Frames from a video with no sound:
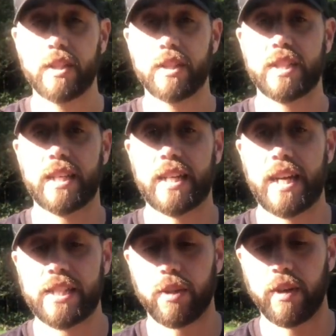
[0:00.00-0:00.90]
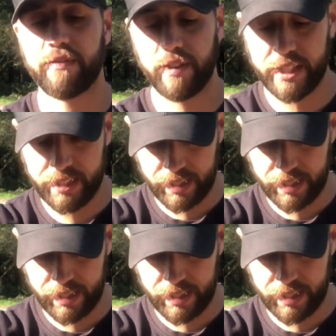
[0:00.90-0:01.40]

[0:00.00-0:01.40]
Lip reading: It's got that nice grid fleece